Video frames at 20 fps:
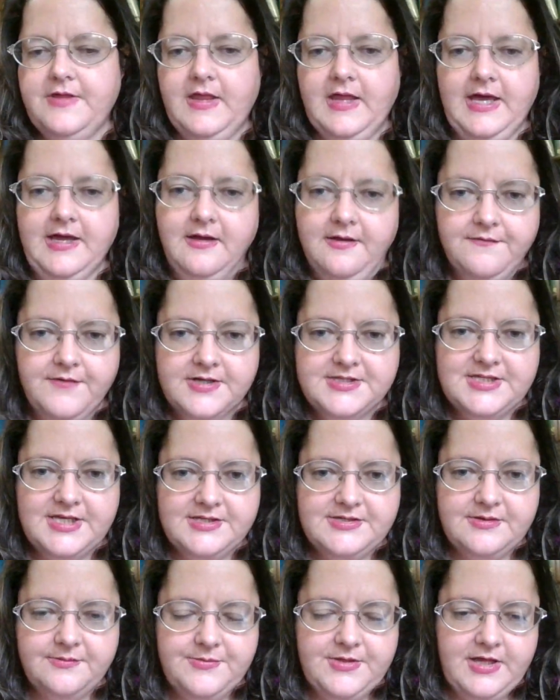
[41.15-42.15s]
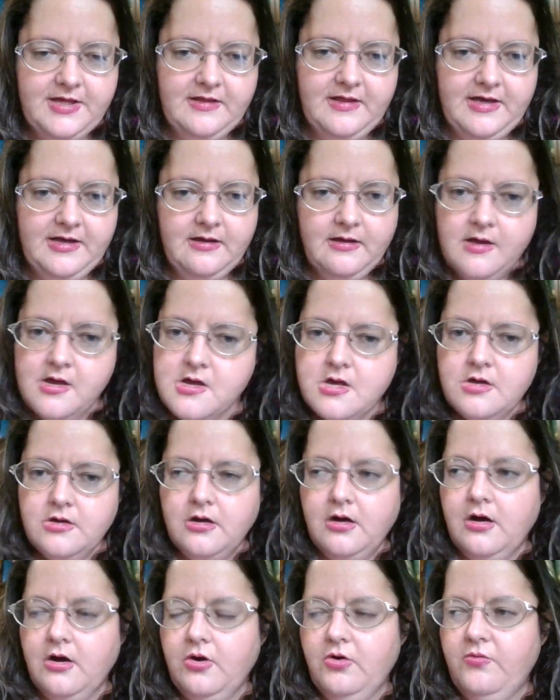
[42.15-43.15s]
Like if I say something like,
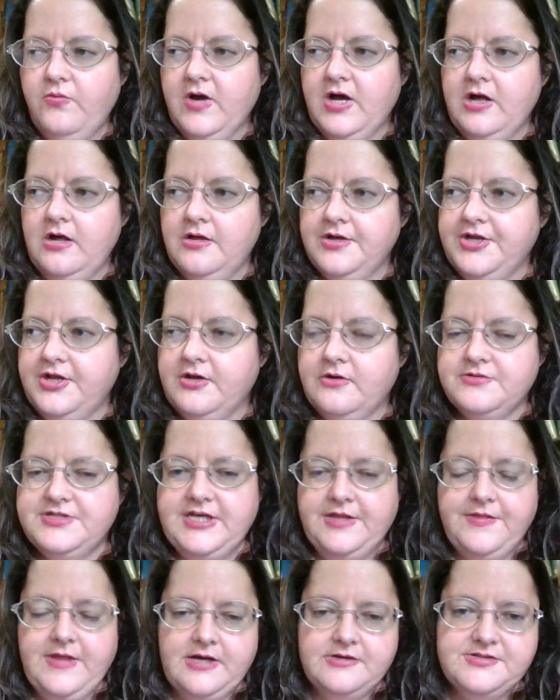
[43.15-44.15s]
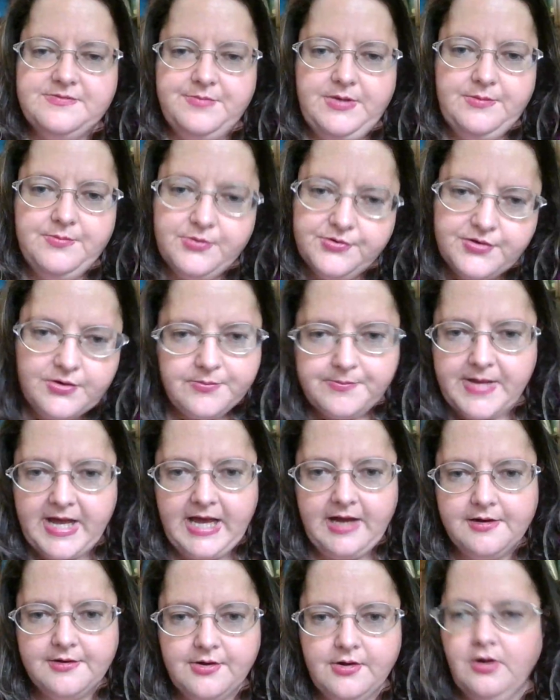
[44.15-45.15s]
oh, well, you know, 10,000 people don't
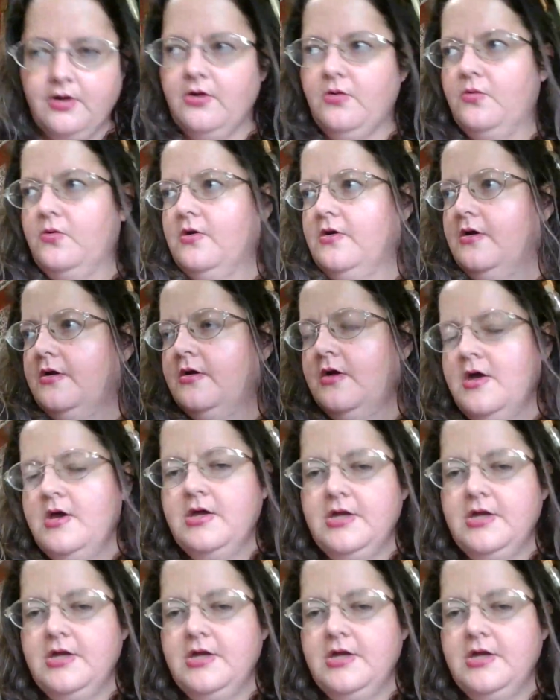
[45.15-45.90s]
matter, or,